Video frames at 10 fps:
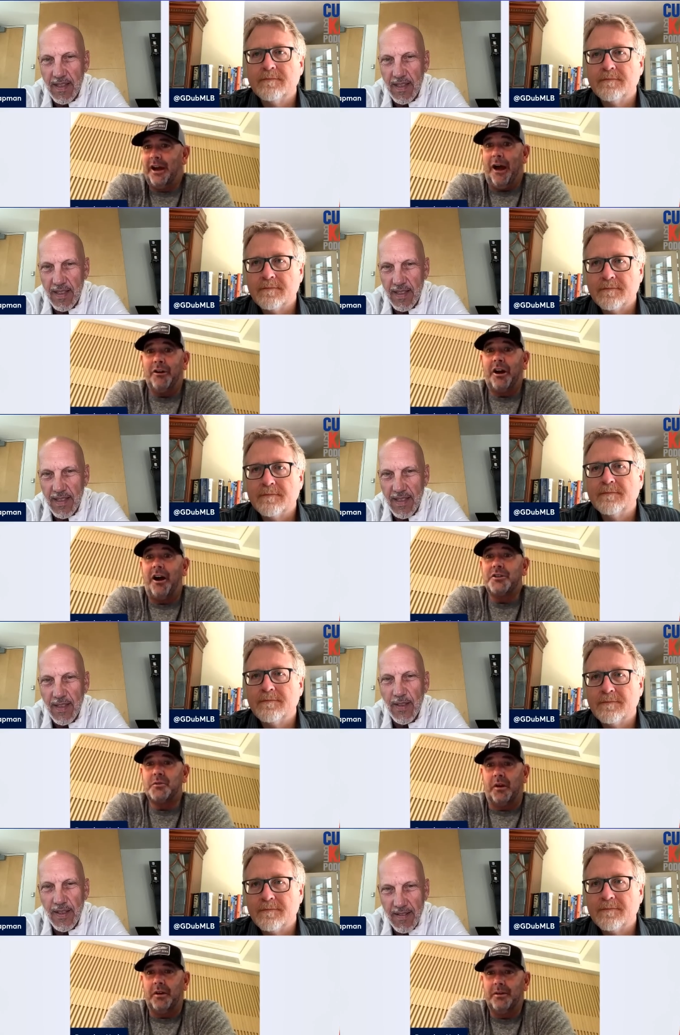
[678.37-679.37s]

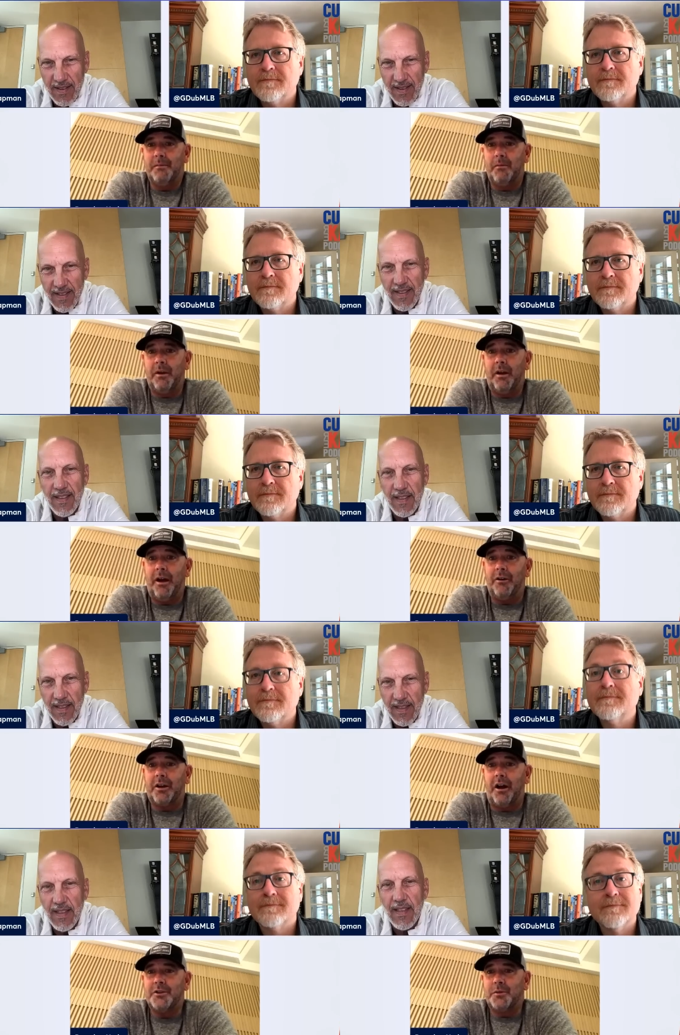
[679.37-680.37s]
Speaker 1: Alcantara. Remember Al-
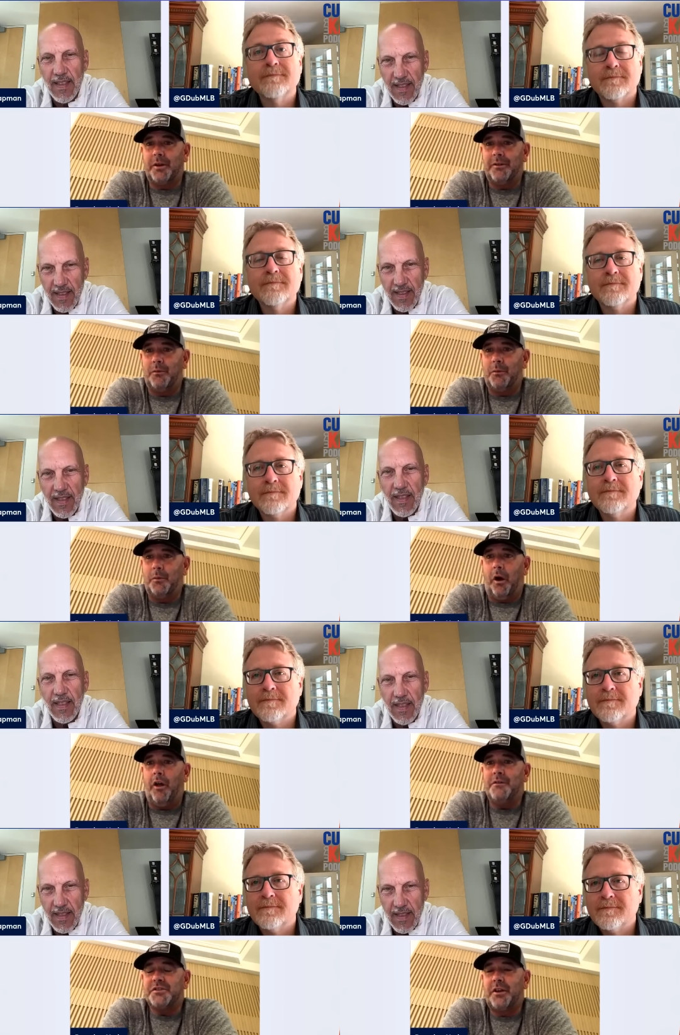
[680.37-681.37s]
Alcantara?
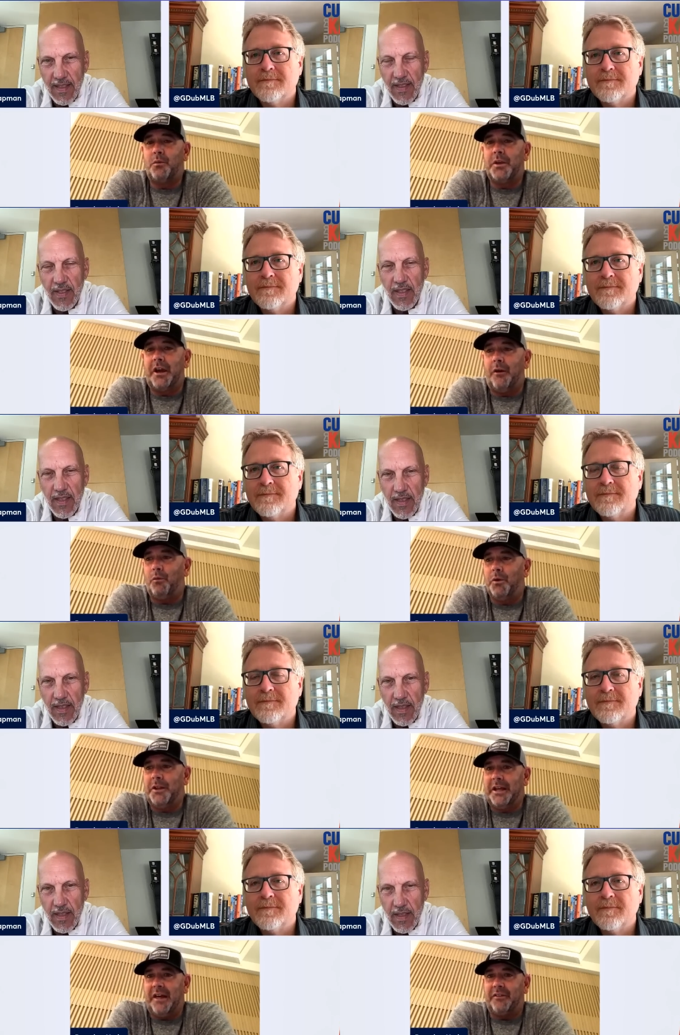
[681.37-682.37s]
All of a sudden, we got
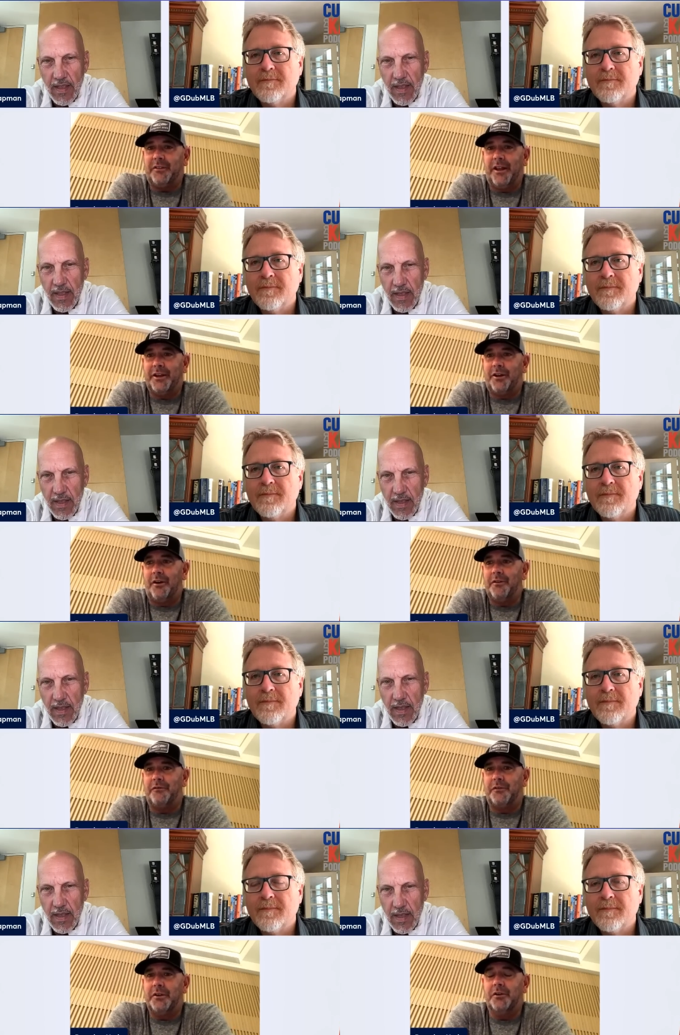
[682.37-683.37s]
really athletic on the
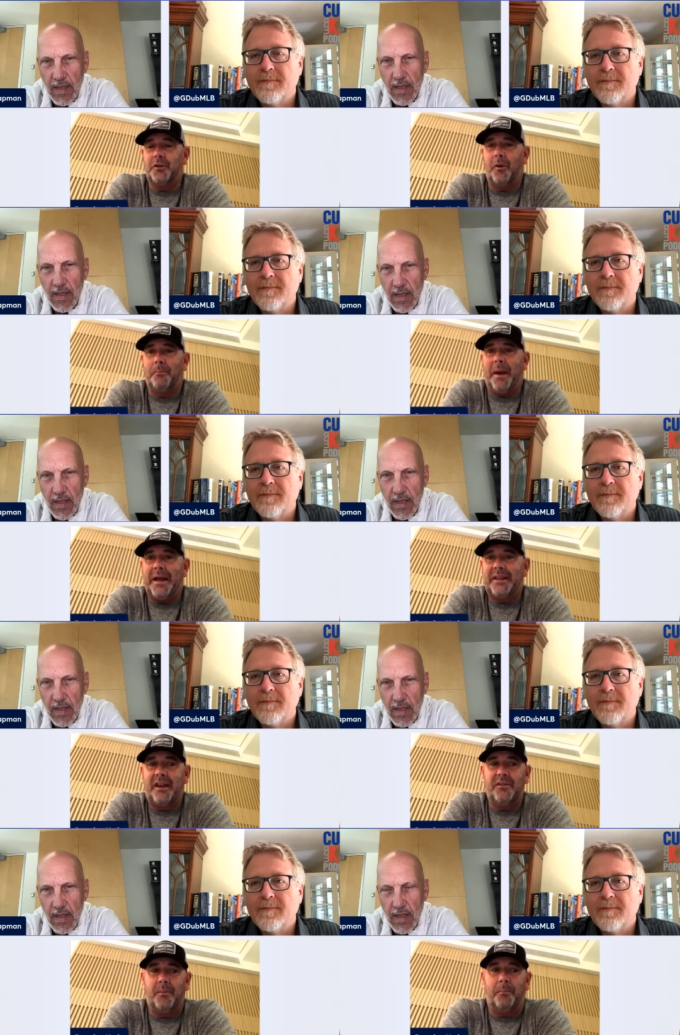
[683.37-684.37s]
field. Our back
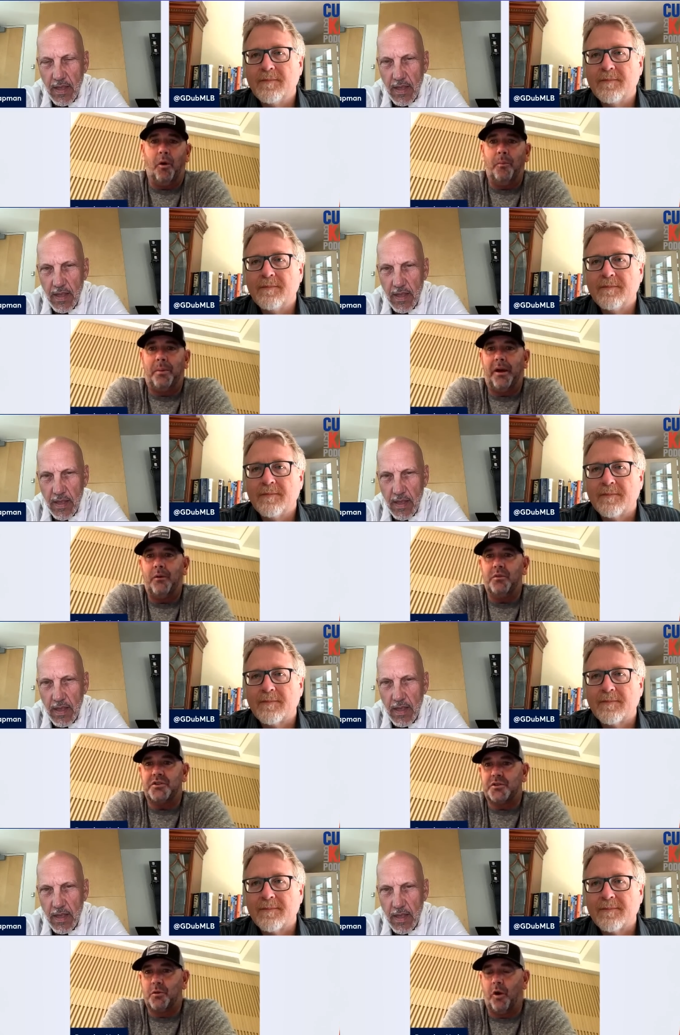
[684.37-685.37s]
end of the bullpen with
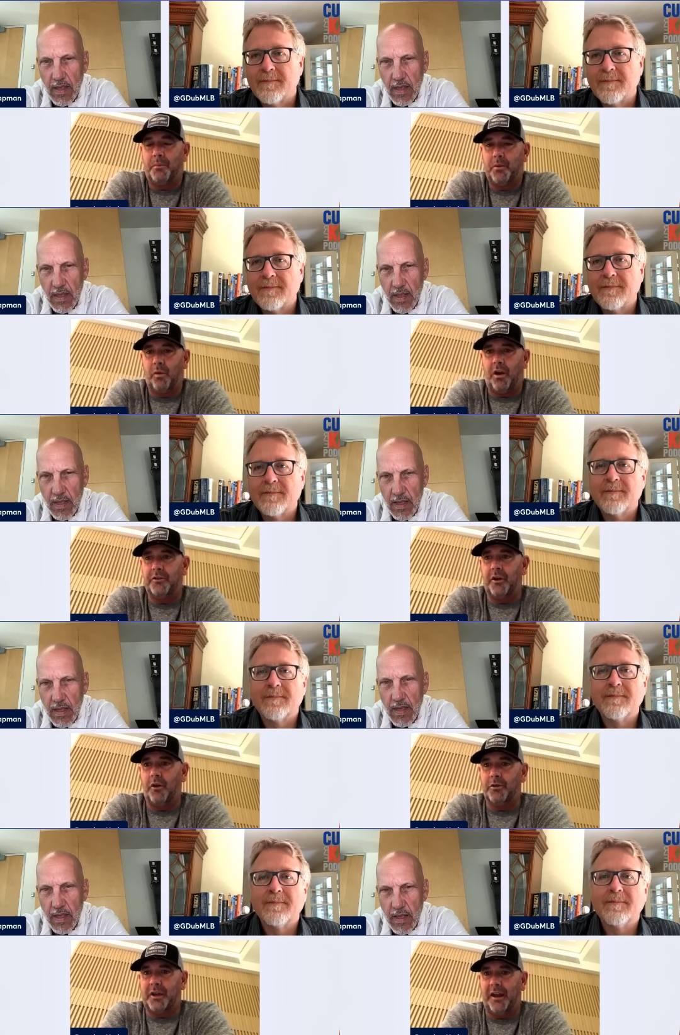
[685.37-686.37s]
Strop and
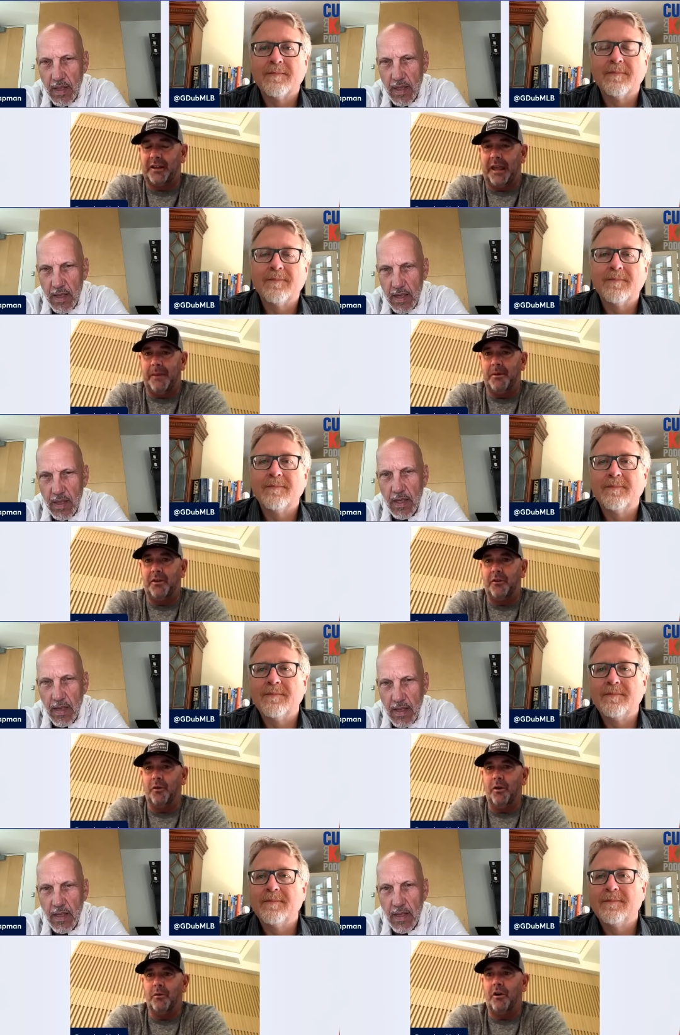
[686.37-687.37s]
Rondon kind of came into
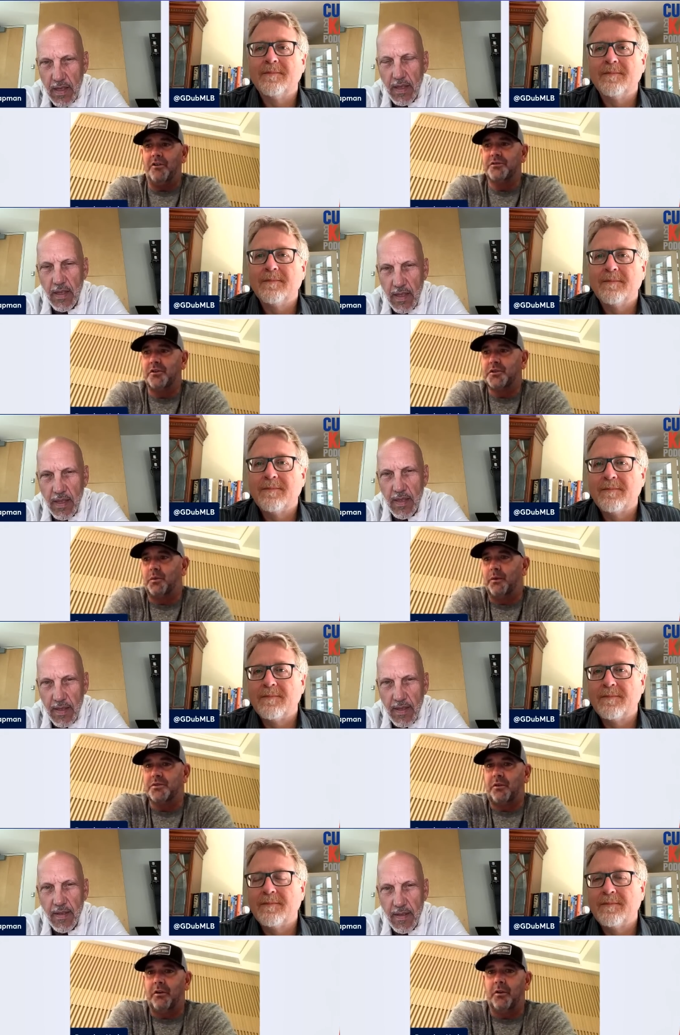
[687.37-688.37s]
their own also. So we were
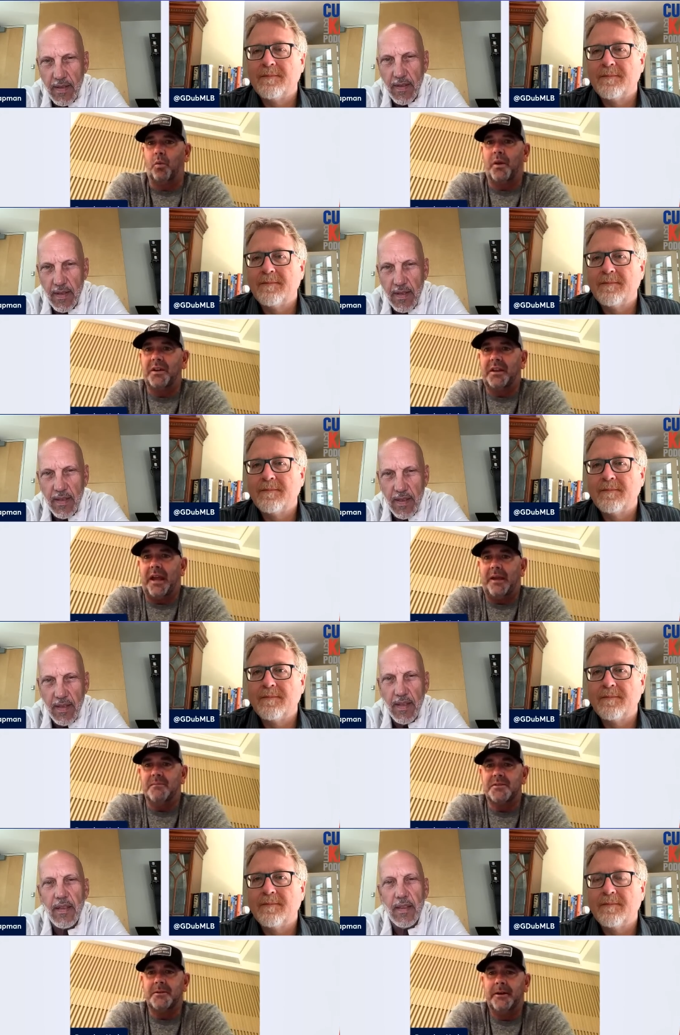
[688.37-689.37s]
starting to win
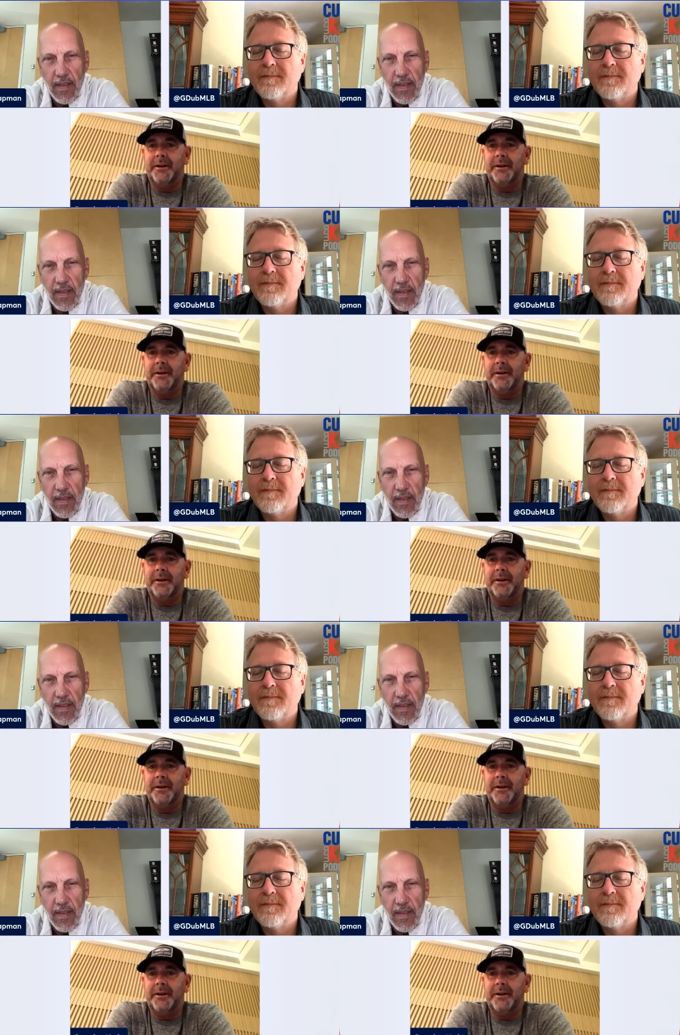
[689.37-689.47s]
games